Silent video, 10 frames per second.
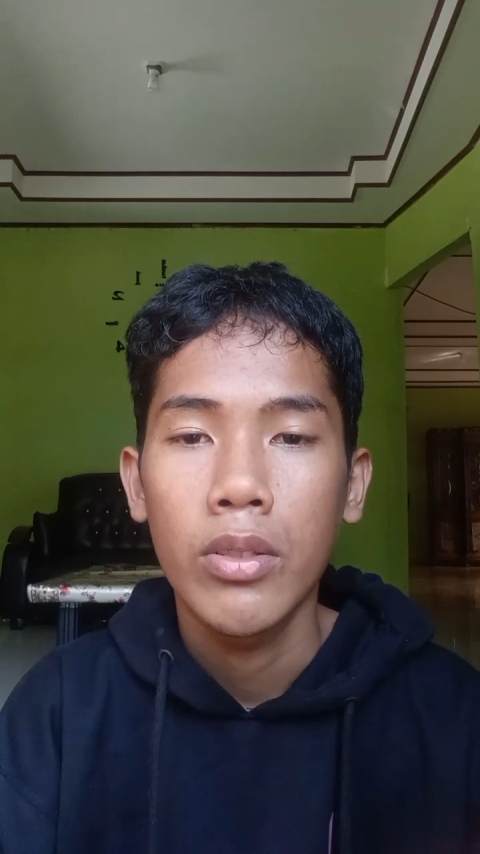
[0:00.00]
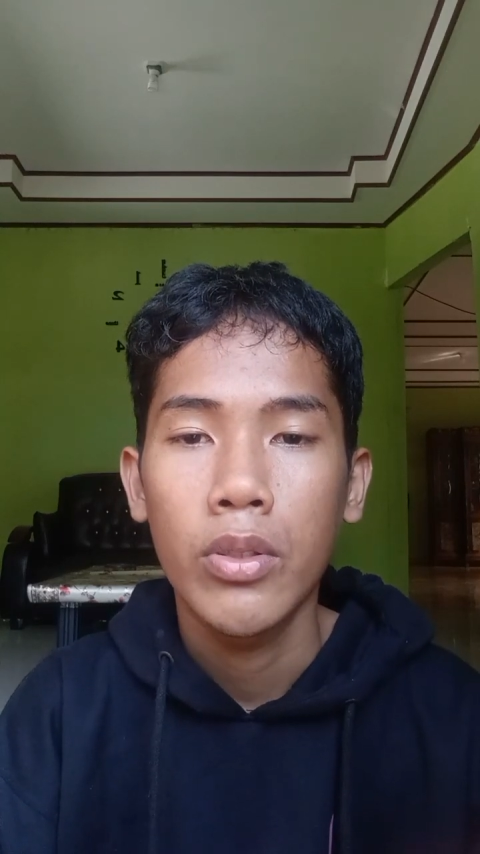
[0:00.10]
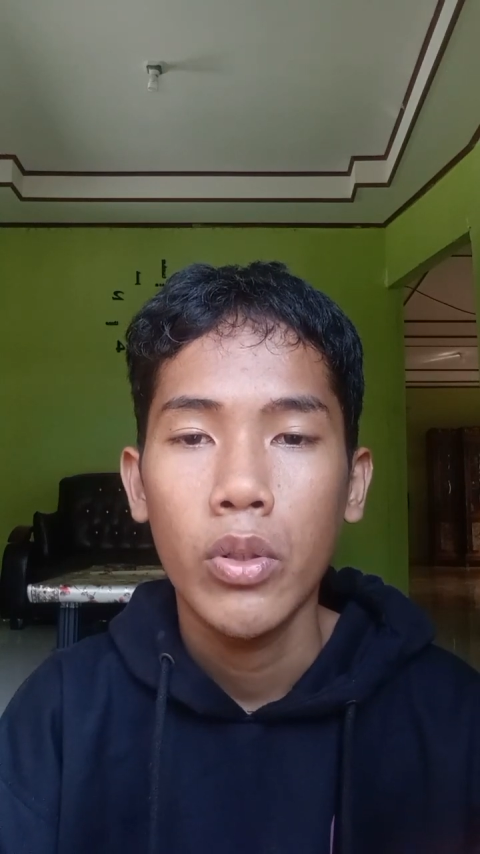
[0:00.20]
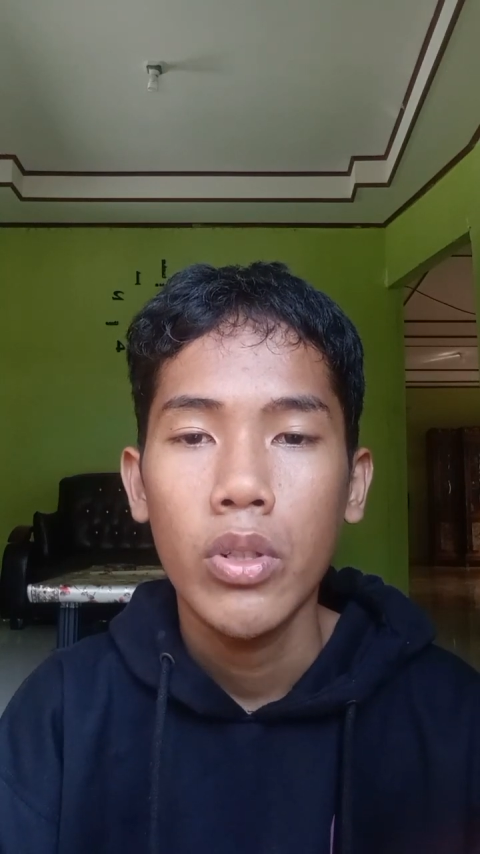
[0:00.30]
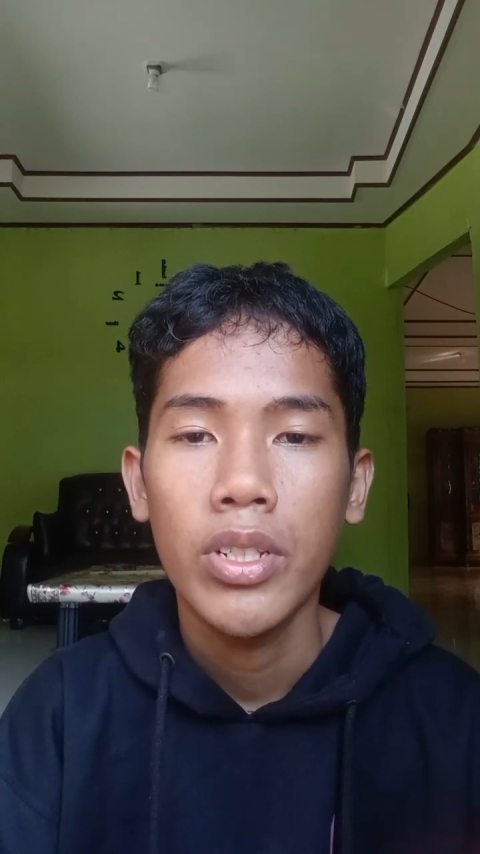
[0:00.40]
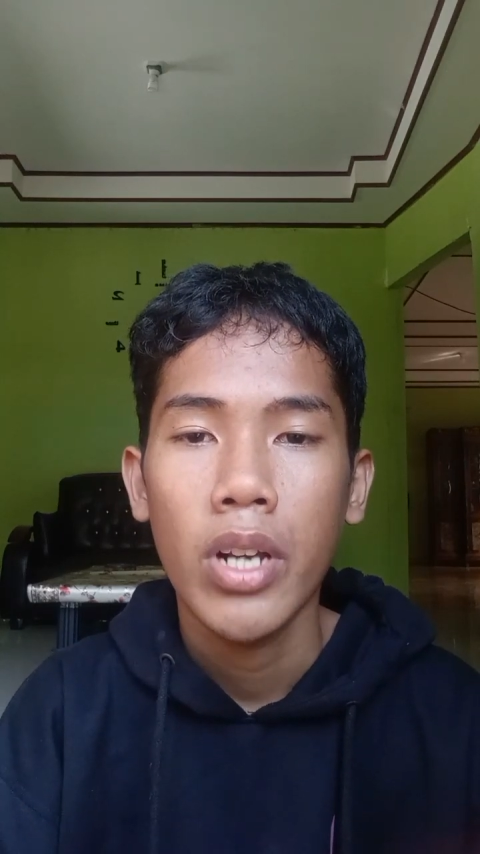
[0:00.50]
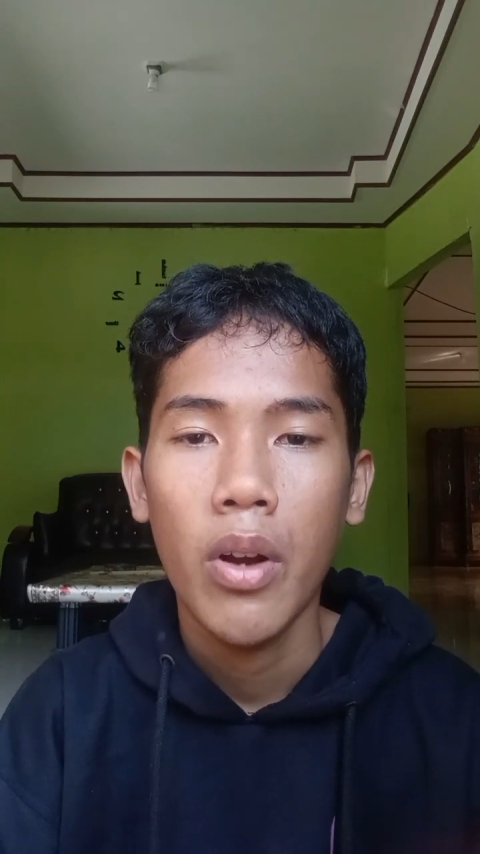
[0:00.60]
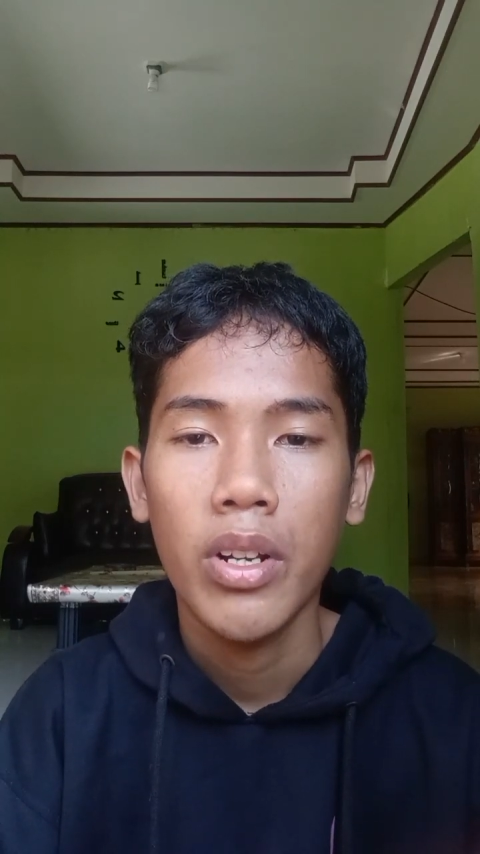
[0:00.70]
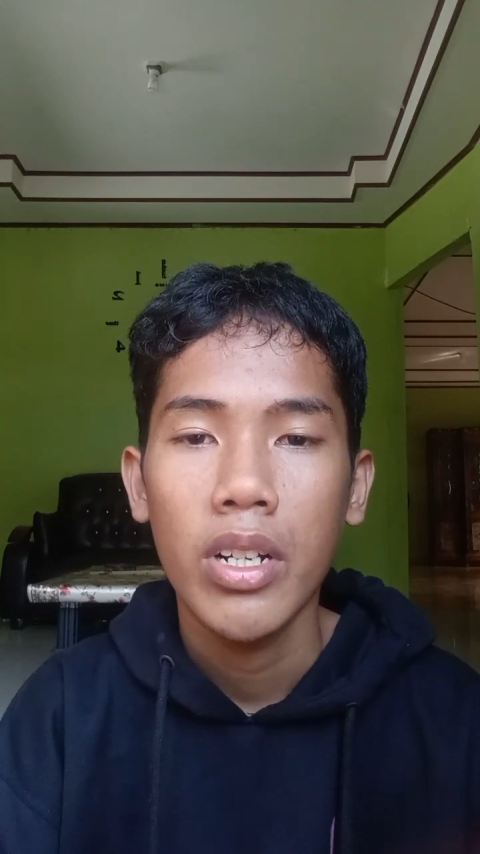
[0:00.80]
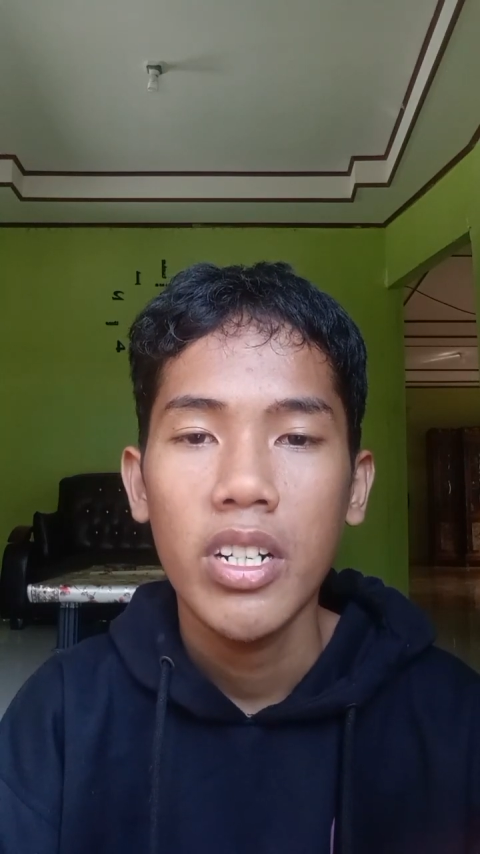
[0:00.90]
two
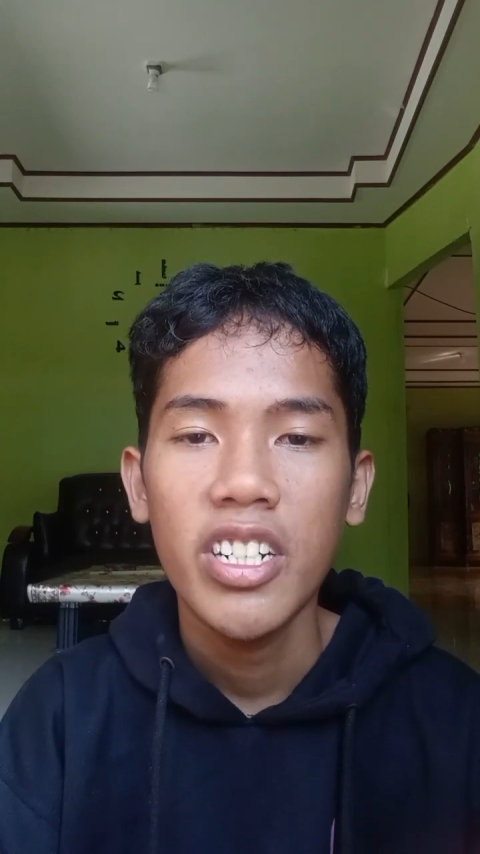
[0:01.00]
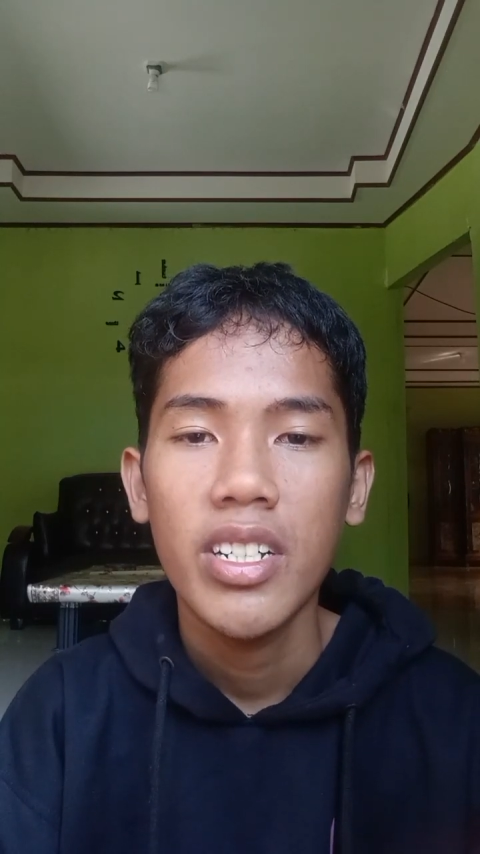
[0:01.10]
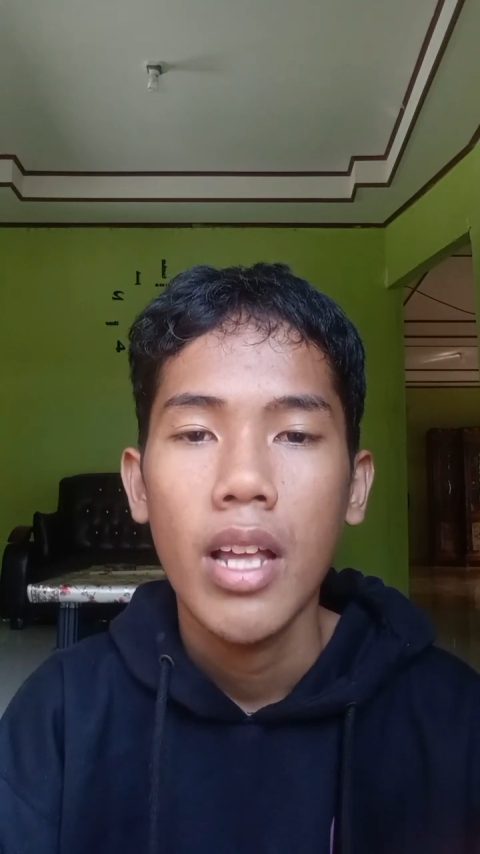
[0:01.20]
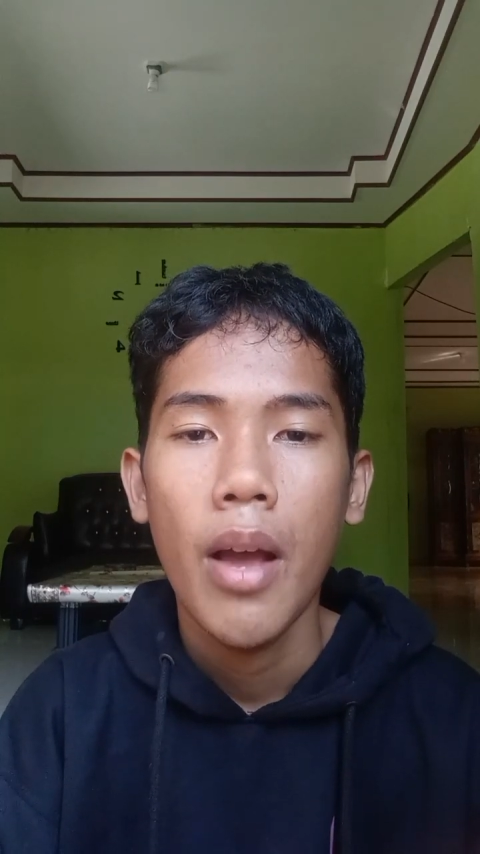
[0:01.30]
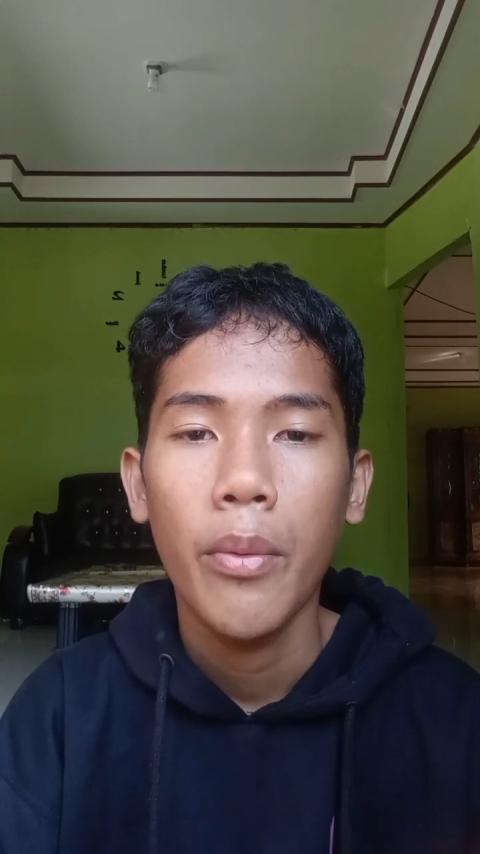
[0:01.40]
daughters,